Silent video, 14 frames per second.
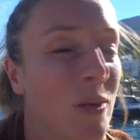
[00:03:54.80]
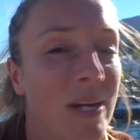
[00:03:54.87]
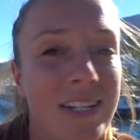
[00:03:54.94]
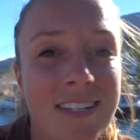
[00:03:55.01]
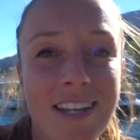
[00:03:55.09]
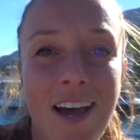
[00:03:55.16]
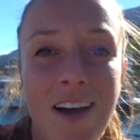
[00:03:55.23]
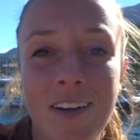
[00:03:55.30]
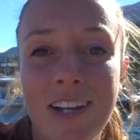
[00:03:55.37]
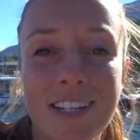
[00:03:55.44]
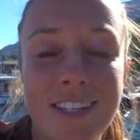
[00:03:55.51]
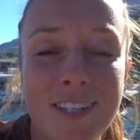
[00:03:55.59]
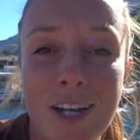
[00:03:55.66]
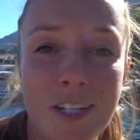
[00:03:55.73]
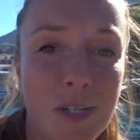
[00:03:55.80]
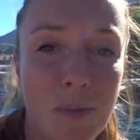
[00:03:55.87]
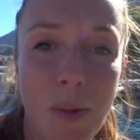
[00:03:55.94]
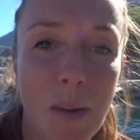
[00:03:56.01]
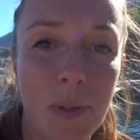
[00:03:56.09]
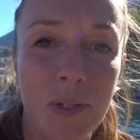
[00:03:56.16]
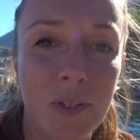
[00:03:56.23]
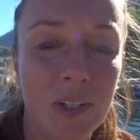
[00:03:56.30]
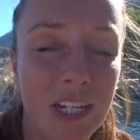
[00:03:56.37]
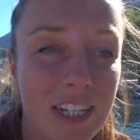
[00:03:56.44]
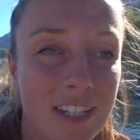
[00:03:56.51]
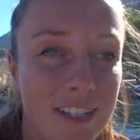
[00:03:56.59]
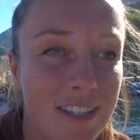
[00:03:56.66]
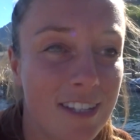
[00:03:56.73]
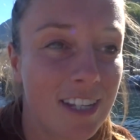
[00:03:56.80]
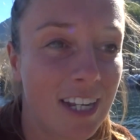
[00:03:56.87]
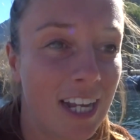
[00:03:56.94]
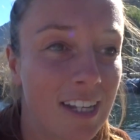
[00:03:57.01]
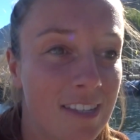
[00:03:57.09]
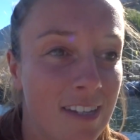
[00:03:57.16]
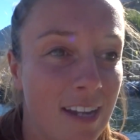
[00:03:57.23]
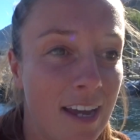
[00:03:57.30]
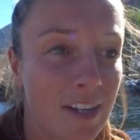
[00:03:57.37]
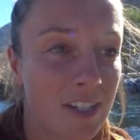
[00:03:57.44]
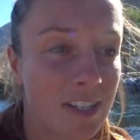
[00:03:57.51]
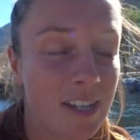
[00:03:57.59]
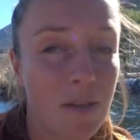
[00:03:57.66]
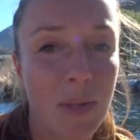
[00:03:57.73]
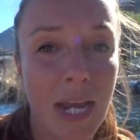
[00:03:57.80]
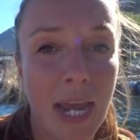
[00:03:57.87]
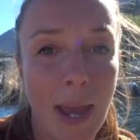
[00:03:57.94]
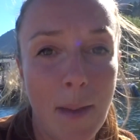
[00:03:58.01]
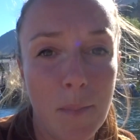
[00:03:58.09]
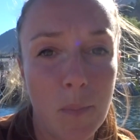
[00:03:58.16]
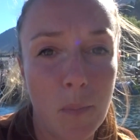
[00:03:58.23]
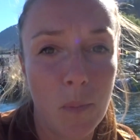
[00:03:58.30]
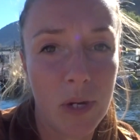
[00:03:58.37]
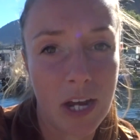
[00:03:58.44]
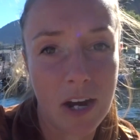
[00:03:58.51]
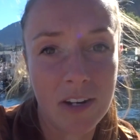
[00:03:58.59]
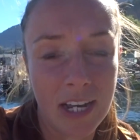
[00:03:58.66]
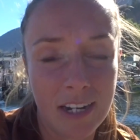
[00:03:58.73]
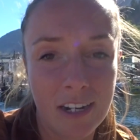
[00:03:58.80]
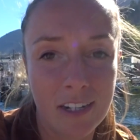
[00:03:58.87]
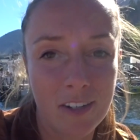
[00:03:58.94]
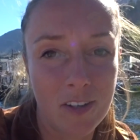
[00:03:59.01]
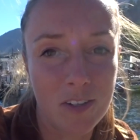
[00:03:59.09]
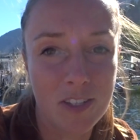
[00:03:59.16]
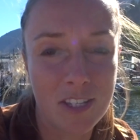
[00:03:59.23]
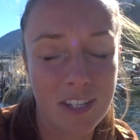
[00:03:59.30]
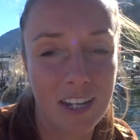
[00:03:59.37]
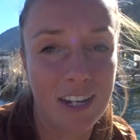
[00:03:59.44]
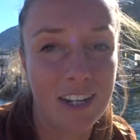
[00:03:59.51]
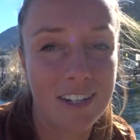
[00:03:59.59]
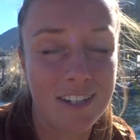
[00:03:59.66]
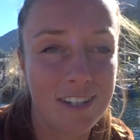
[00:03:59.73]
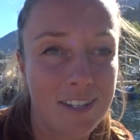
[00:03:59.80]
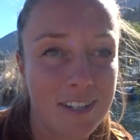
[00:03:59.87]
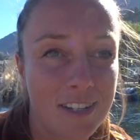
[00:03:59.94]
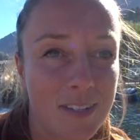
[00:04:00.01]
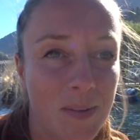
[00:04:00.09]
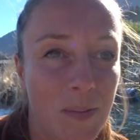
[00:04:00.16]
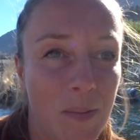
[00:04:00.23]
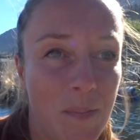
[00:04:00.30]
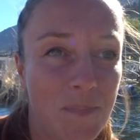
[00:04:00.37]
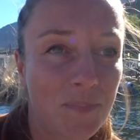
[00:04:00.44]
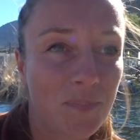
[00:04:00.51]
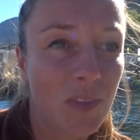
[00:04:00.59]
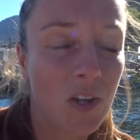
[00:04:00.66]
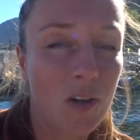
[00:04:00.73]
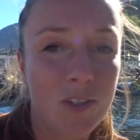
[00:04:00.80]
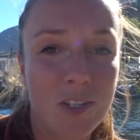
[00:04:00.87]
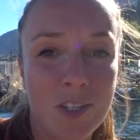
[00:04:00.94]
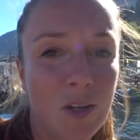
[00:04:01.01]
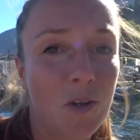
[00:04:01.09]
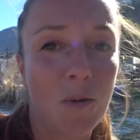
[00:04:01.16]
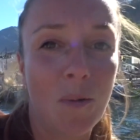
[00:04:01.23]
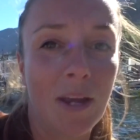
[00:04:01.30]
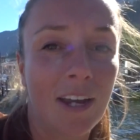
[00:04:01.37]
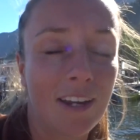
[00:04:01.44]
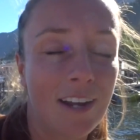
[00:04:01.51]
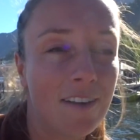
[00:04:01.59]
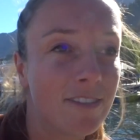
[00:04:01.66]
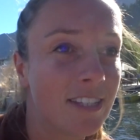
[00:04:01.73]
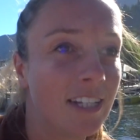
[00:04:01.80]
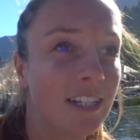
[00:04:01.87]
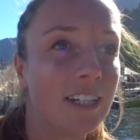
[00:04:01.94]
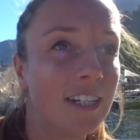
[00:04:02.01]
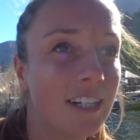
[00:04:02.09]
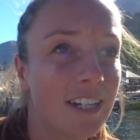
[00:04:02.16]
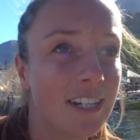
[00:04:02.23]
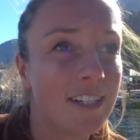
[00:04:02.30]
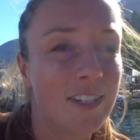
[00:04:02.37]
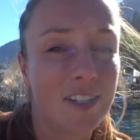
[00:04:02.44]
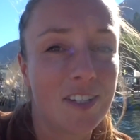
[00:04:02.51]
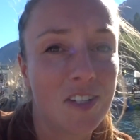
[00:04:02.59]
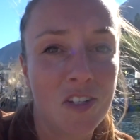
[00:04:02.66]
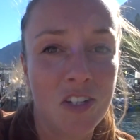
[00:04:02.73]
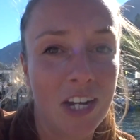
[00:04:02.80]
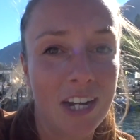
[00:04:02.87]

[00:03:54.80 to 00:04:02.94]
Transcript: Queenstown is such a bubble. It's like summer camp without any adults, and it just goes so quick and everything has just